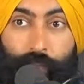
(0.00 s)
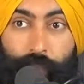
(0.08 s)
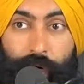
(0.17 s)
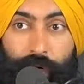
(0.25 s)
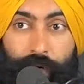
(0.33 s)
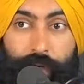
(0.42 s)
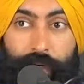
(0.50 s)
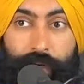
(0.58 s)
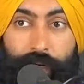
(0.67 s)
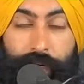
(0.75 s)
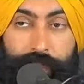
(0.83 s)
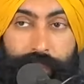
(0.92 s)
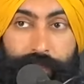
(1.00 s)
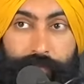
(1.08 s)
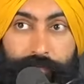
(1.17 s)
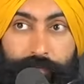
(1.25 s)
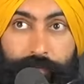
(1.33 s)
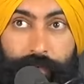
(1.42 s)
where it's
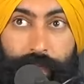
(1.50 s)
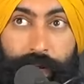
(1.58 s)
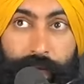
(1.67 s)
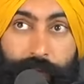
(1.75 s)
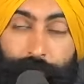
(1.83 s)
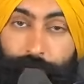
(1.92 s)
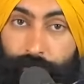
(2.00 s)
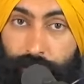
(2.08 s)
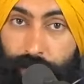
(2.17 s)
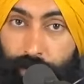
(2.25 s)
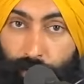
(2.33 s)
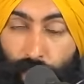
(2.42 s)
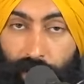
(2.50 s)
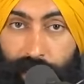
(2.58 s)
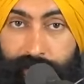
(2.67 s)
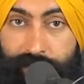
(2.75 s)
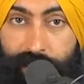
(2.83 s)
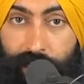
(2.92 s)
not a fully remote
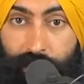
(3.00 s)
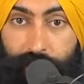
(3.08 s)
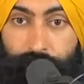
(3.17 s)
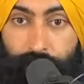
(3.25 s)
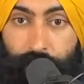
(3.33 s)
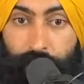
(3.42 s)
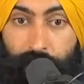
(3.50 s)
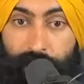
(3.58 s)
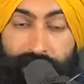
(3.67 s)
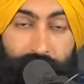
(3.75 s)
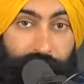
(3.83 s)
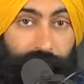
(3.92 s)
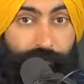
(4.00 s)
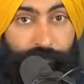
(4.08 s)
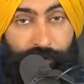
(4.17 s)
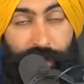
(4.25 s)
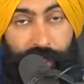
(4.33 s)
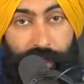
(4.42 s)
lifestyle, it's not a
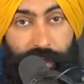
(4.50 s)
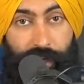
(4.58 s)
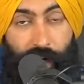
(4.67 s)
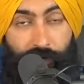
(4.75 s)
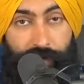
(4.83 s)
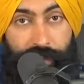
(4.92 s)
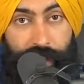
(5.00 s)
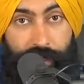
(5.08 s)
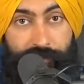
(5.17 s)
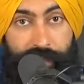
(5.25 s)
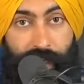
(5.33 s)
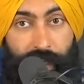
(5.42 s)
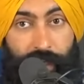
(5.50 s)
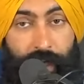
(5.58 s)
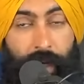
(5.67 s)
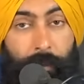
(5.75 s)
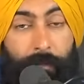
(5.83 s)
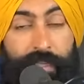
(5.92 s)
fully in the office lifestyle,
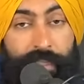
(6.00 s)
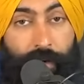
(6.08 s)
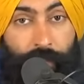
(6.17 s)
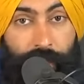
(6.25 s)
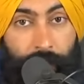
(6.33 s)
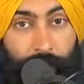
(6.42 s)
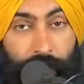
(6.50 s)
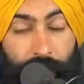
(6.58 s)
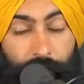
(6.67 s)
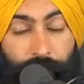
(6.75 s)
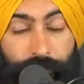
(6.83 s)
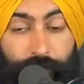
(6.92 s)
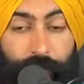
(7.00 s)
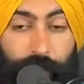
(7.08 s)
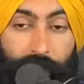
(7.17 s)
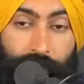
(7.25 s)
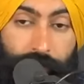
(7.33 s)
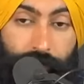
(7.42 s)
but somewhere in the middle.
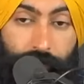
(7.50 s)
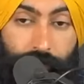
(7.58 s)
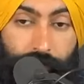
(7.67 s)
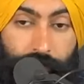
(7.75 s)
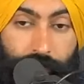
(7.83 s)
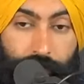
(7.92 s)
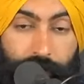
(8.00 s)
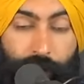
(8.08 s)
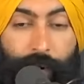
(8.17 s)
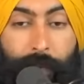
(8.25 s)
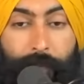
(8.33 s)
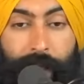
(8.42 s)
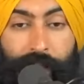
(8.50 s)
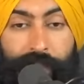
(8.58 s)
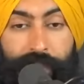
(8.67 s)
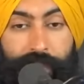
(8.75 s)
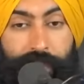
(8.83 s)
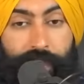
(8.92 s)
And that right
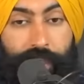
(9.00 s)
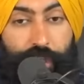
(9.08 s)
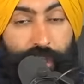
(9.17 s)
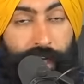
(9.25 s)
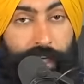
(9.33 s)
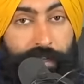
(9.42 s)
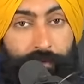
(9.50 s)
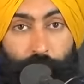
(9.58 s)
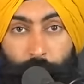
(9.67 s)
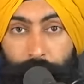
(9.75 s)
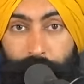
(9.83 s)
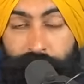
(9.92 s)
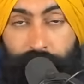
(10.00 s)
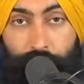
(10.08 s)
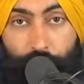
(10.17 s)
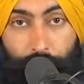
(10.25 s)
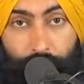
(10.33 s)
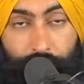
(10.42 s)
balance is going to change from corporation to
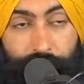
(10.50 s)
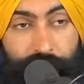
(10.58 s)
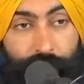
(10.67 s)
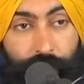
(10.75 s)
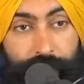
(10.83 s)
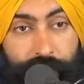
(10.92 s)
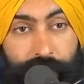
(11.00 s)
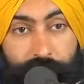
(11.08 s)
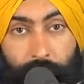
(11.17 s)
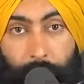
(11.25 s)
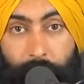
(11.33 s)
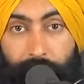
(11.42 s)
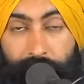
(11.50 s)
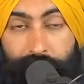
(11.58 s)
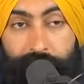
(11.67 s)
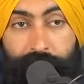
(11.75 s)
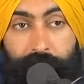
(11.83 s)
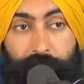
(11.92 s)
corporation. We've seen some
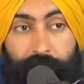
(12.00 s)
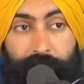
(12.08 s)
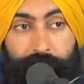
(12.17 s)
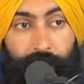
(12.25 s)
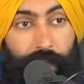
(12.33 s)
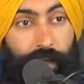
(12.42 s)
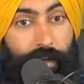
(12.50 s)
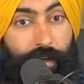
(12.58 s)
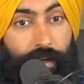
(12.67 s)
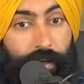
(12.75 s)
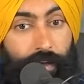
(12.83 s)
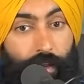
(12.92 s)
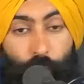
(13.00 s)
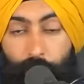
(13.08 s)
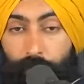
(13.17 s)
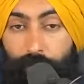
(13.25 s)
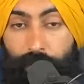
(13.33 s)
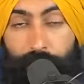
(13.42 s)
banks say,
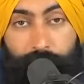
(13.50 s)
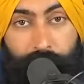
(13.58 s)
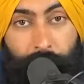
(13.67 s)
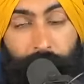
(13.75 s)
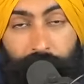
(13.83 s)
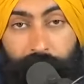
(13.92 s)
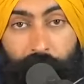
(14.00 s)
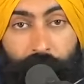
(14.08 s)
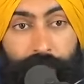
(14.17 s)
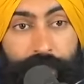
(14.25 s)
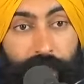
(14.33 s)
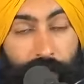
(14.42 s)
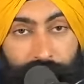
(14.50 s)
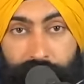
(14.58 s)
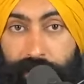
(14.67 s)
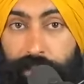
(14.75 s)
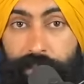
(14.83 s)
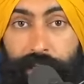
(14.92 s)
nope, you got to come into the office every
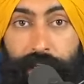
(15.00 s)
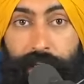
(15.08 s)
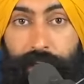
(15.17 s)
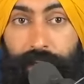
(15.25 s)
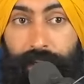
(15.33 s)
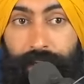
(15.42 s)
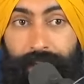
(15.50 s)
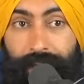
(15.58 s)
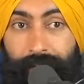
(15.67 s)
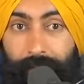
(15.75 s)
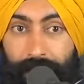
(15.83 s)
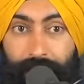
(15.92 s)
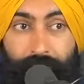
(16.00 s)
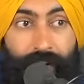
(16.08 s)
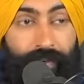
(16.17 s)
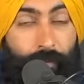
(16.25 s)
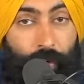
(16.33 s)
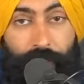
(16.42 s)
single day and be here
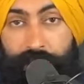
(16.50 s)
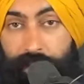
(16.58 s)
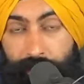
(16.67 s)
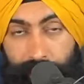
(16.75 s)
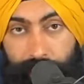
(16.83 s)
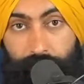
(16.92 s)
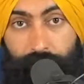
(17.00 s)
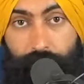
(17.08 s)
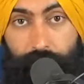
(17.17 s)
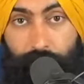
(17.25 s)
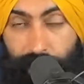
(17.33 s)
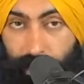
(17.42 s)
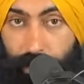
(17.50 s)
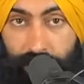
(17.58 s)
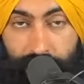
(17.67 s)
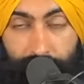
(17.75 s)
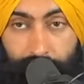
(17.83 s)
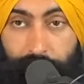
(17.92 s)
from morning to night, like it
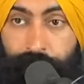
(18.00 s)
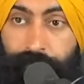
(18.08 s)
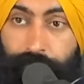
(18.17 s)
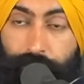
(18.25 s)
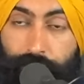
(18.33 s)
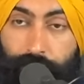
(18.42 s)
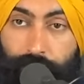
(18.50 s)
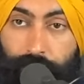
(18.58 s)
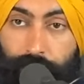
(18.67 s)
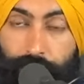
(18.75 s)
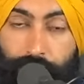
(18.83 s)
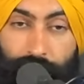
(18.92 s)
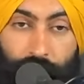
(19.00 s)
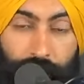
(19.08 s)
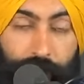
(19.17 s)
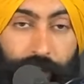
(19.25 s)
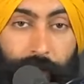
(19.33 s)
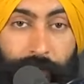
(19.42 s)
used to be. You have
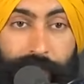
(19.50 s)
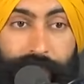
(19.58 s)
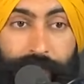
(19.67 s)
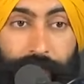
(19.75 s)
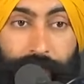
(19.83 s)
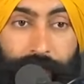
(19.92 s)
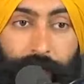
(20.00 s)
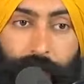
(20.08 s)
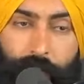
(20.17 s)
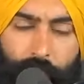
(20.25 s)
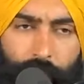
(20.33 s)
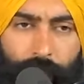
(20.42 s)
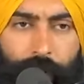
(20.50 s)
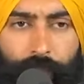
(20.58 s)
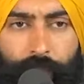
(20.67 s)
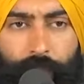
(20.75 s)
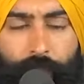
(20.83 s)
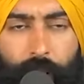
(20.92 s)
other companies saying, all right,
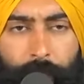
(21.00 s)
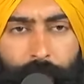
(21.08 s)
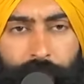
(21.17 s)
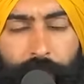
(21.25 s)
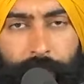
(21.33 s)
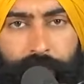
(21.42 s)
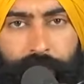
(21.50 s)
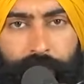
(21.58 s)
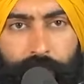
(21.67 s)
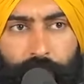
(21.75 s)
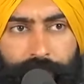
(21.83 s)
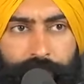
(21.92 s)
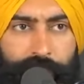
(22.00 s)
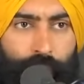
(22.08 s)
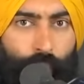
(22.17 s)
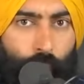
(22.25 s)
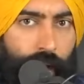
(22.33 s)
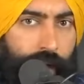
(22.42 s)
well, how about we come into the office
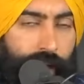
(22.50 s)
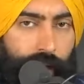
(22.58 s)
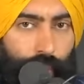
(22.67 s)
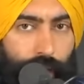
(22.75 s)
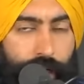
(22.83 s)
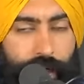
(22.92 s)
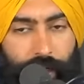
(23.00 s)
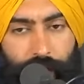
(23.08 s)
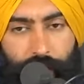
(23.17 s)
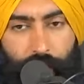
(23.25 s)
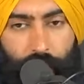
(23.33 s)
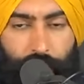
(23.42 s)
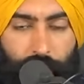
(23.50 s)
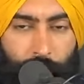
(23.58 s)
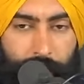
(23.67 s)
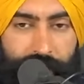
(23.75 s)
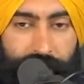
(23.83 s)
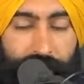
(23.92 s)
one day a week? And other
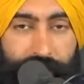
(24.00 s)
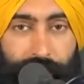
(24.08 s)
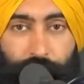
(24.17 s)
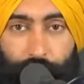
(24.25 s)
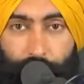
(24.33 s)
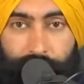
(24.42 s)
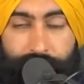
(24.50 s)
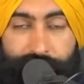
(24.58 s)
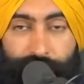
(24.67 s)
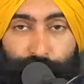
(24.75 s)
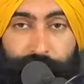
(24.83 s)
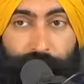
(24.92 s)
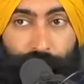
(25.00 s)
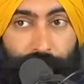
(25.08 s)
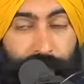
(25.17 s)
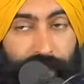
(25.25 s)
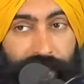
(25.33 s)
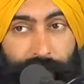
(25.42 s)
companies that are saying three days a week. And we're
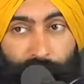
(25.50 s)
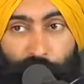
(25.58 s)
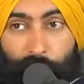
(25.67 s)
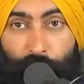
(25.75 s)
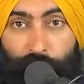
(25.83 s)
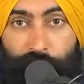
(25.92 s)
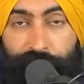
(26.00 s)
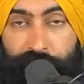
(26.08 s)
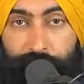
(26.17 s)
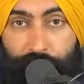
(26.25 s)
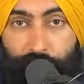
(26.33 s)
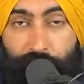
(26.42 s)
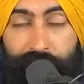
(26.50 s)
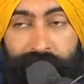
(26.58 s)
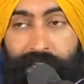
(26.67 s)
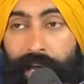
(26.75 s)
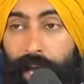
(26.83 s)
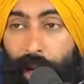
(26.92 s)
going to see more and more of this
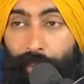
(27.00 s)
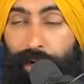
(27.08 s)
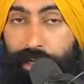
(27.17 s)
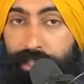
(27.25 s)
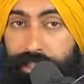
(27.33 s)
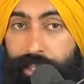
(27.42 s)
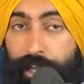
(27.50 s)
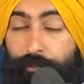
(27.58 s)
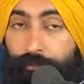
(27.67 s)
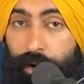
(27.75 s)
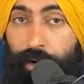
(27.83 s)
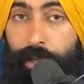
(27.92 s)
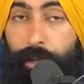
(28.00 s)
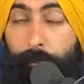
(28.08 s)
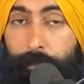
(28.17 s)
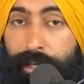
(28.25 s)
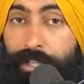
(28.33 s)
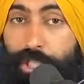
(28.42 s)
progress. And we're going to see a very
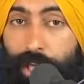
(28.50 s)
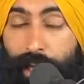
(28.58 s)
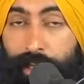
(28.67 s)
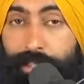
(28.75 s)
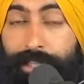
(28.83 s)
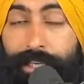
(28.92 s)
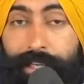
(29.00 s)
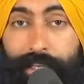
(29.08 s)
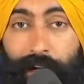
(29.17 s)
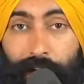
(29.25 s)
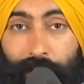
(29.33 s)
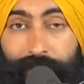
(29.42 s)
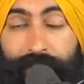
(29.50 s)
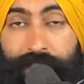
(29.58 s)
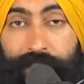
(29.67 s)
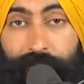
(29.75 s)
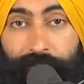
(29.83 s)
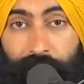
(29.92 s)
big change in the
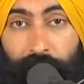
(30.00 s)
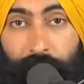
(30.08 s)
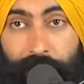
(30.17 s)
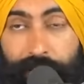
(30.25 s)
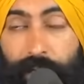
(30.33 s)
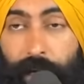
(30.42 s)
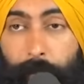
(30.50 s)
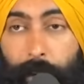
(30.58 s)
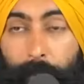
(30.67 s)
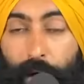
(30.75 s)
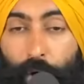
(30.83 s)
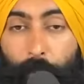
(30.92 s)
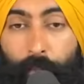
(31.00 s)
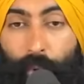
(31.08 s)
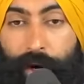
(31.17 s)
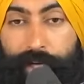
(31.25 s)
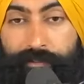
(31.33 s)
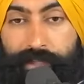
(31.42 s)
office environment. But my whole
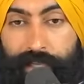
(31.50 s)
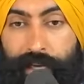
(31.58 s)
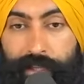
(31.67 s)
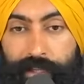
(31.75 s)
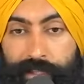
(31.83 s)
point of saying